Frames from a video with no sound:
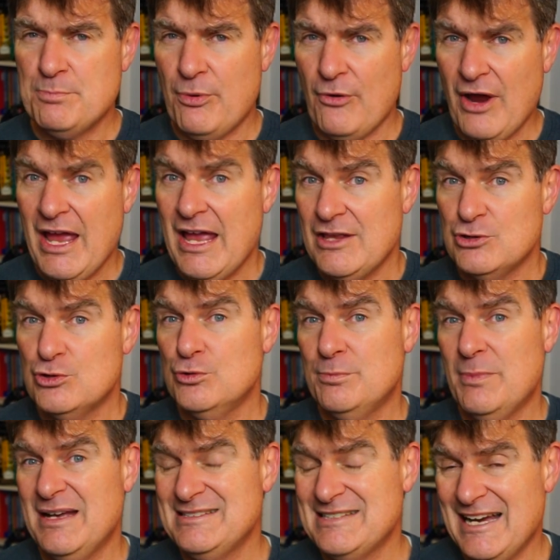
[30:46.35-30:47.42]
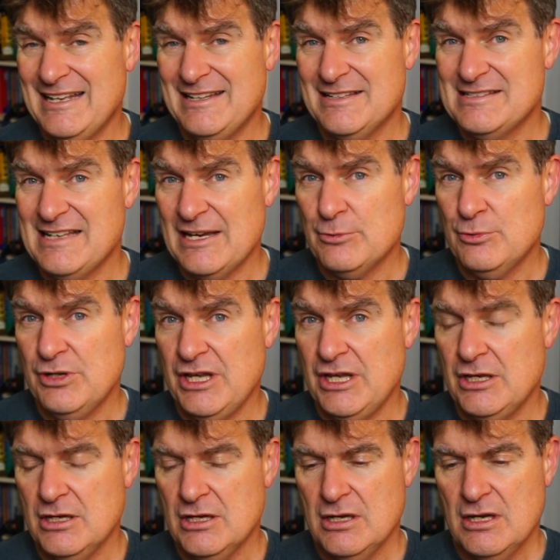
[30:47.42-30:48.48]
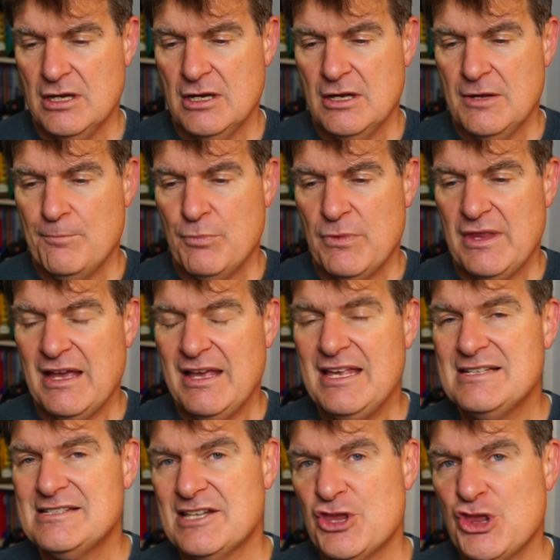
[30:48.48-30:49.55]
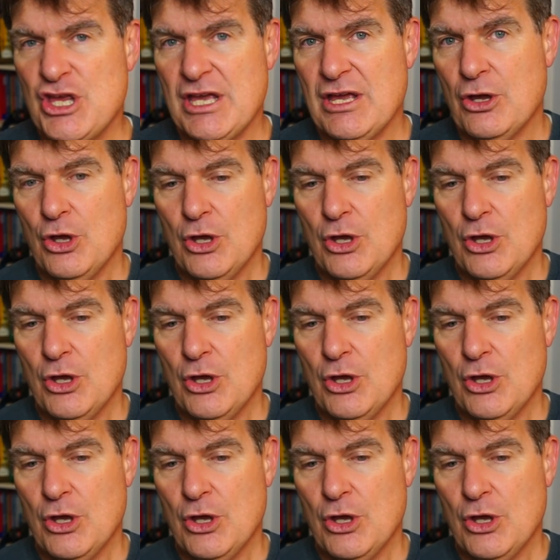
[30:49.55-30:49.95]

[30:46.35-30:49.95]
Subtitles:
brand could maintain its equity. Now, here's the thing.